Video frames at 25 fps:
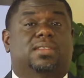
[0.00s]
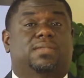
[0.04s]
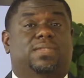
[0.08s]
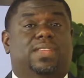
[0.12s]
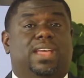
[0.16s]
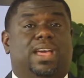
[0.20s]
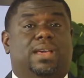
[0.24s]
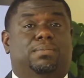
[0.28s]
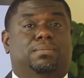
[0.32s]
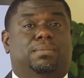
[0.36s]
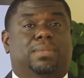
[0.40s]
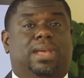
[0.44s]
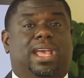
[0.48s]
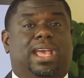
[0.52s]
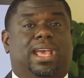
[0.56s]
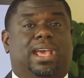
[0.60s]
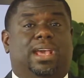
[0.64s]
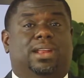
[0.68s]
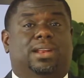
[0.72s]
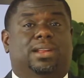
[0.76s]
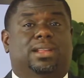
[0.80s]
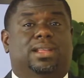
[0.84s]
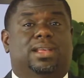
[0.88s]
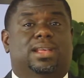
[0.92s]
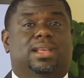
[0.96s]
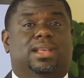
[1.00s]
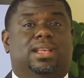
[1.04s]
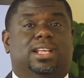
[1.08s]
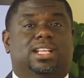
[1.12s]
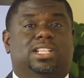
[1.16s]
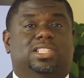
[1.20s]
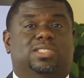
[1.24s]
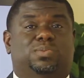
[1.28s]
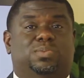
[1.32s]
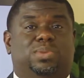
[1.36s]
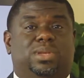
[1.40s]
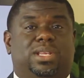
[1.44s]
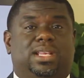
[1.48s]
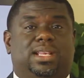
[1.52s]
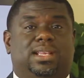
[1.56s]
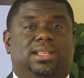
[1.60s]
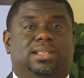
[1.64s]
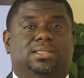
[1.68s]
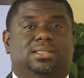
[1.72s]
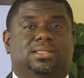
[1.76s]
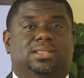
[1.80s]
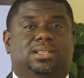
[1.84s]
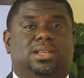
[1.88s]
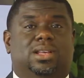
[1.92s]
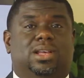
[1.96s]
of that man is
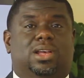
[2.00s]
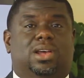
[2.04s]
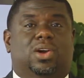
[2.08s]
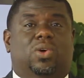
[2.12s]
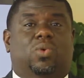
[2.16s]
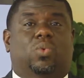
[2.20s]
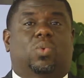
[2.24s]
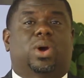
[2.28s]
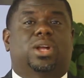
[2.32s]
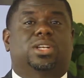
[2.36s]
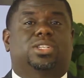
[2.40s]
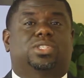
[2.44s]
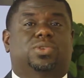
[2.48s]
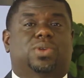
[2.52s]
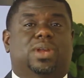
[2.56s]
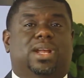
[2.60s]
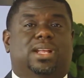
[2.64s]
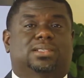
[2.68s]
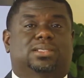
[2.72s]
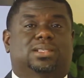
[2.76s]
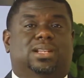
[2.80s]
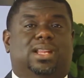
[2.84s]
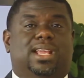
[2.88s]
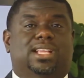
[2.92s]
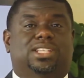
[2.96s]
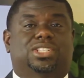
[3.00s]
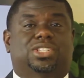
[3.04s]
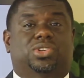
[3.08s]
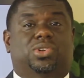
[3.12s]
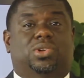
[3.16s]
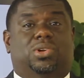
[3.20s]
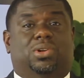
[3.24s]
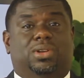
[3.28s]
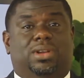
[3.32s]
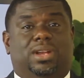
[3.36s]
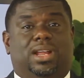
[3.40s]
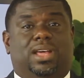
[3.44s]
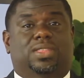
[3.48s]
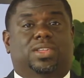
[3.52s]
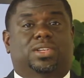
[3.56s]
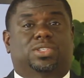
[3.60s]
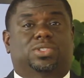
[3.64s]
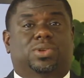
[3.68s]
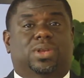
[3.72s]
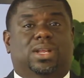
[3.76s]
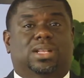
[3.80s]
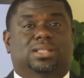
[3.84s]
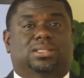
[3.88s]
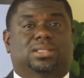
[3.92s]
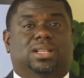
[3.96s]
peace. One translation or another
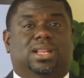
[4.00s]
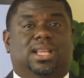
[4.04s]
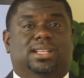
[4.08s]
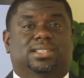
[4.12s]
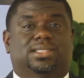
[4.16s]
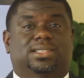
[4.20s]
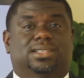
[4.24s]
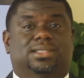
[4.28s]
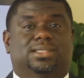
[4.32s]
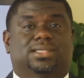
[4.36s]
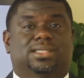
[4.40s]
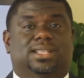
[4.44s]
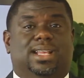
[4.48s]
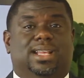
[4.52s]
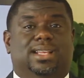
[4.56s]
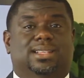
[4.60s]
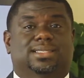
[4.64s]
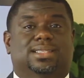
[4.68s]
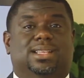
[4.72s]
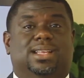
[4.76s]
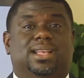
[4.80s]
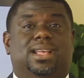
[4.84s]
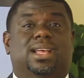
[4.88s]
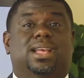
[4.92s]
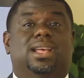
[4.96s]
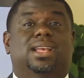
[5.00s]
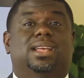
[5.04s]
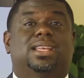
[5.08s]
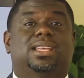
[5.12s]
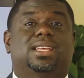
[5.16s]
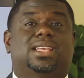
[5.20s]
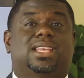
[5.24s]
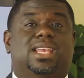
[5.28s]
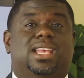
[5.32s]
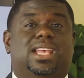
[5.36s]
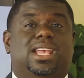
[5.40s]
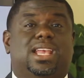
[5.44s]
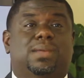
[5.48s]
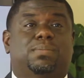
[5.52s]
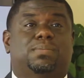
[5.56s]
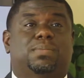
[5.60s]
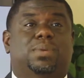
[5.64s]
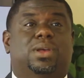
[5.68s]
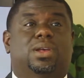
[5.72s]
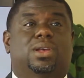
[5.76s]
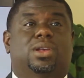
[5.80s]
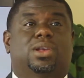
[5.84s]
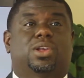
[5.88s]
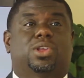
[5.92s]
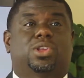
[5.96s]
translation says, keep
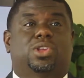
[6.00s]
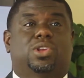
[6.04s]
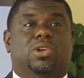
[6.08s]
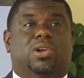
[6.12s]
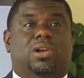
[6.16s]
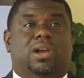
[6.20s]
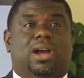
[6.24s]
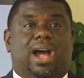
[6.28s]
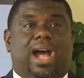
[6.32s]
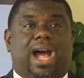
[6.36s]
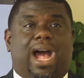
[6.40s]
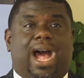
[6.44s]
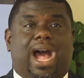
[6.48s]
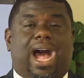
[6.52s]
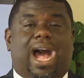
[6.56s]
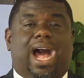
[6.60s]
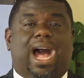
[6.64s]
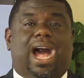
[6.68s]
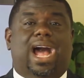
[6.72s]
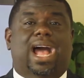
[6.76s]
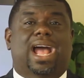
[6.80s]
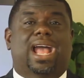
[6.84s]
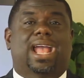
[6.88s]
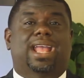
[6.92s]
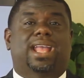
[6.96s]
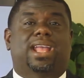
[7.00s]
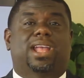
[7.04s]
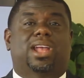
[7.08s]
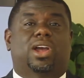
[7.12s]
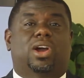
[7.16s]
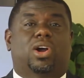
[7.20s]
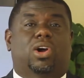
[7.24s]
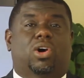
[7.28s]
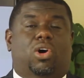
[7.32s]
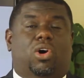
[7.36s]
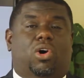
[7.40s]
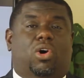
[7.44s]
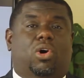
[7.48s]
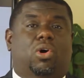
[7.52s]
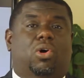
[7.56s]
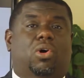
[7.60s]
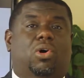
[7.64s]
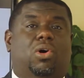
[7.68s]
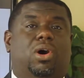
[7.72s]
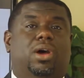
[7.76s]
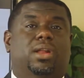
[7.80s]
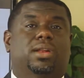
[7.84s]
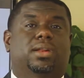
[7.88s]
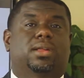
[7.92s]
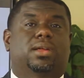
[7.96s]
your eye
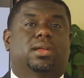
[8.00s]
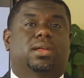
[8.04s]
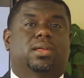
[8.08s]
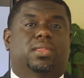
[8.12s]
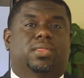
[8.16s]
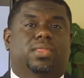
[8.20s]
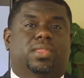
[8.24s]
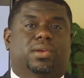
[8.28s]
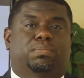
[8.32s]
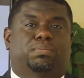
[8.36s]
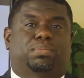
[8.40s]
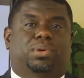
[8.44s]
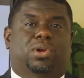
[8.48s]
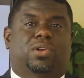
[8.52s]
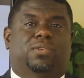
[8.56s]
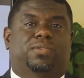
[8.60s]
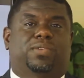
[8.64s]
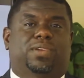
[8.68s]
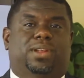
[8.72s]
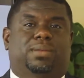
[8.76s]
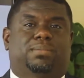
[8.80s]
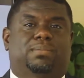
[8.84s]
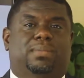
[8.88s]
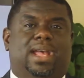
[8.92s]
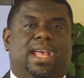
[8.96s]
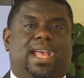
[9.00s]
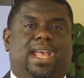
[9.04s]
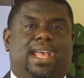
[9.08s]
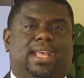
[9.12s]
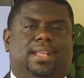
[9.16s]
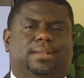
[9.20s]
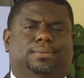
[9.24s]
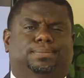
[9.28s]
on the perfect man.